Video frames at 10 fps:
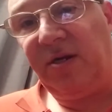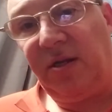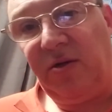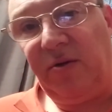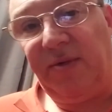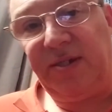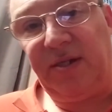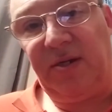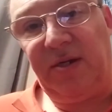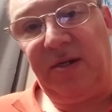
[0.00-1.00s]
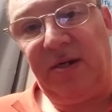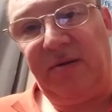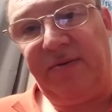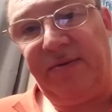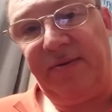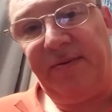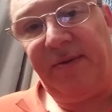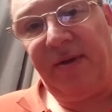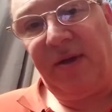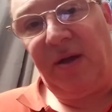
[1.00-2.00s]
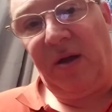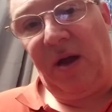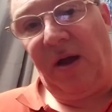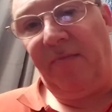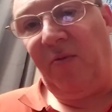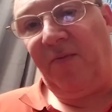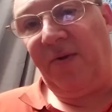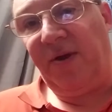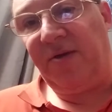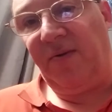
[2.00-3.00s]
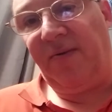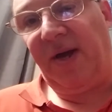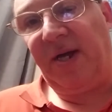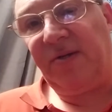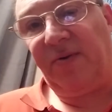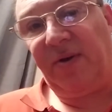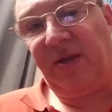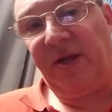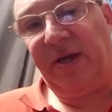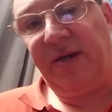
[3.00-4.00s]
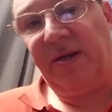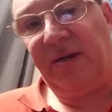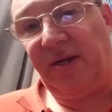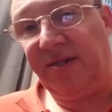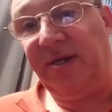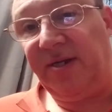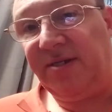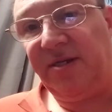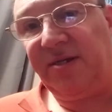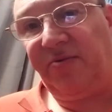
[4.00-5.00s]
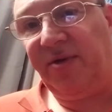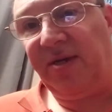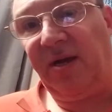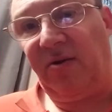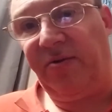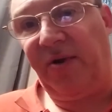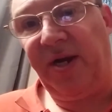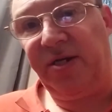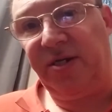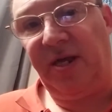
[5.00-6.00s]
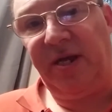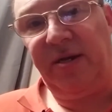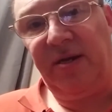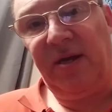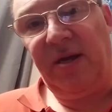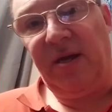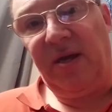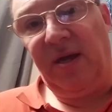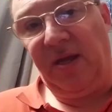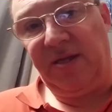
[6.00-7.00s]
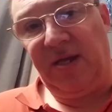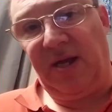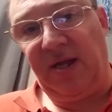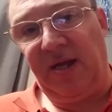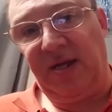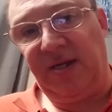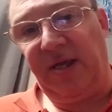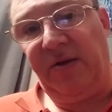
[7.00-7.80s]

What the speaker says: lube isn't good enough, I'm moving it too fast for the lead, because it is just recycled range lead. It's not like it's lead